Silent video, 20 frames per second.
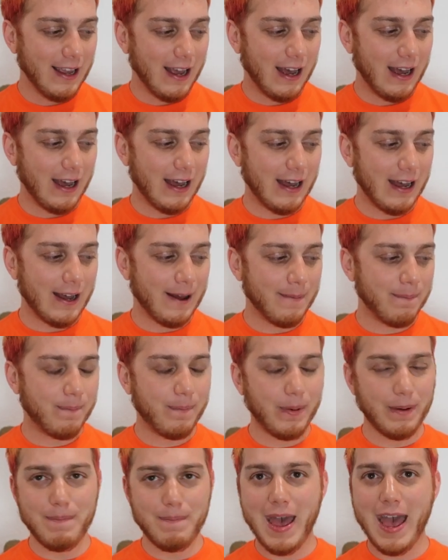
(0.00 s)
Uh,
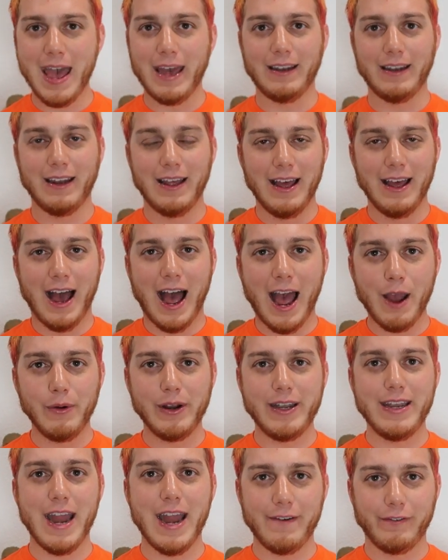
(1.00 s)
but man, I
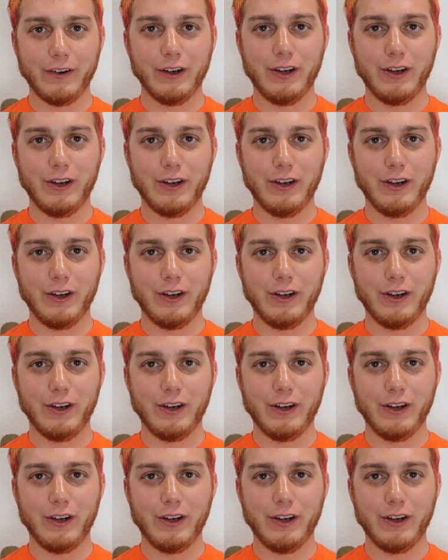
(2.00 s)
would never